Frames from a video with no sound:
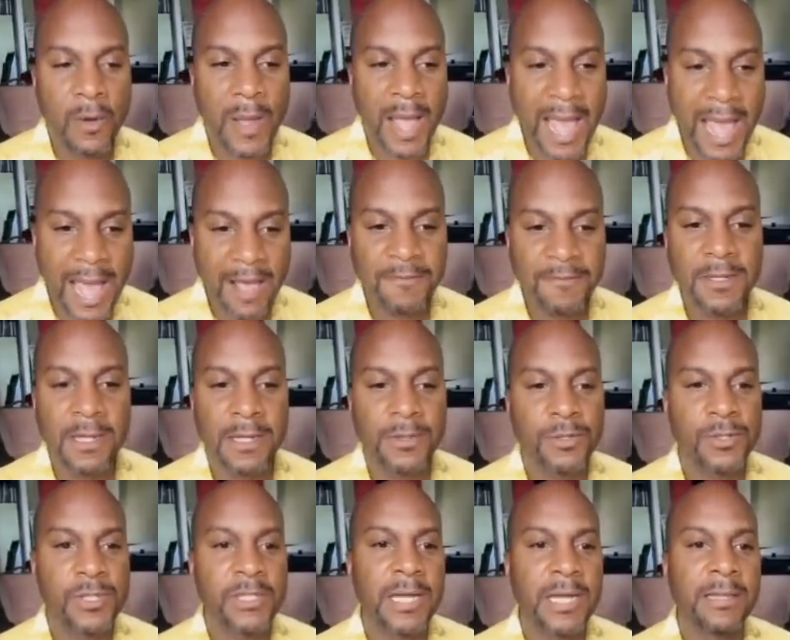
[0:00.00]
have to
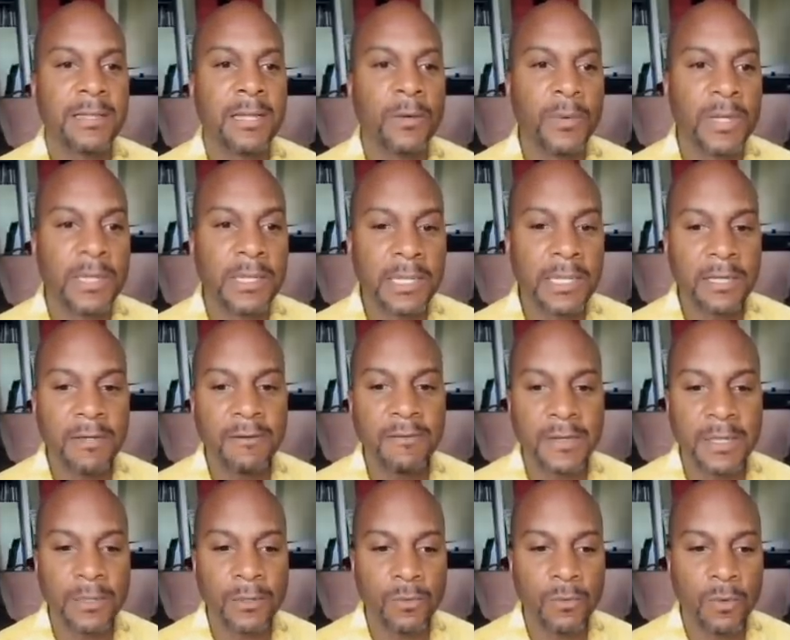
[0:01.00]
understand that we live
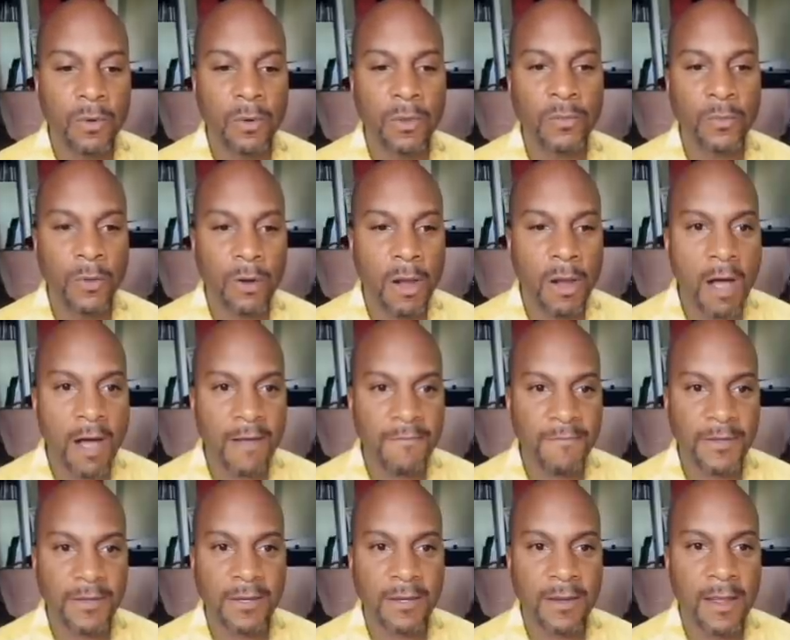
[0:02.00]
in a world where
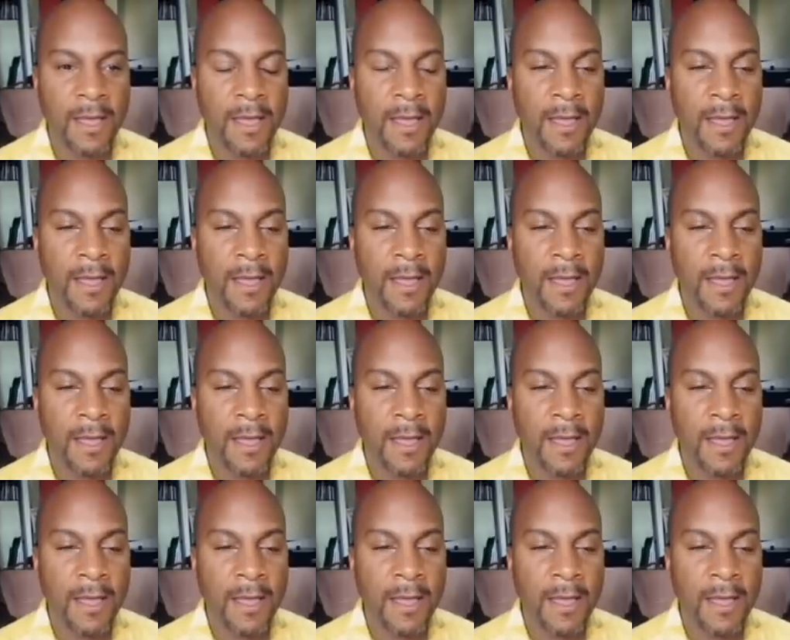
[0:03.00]
often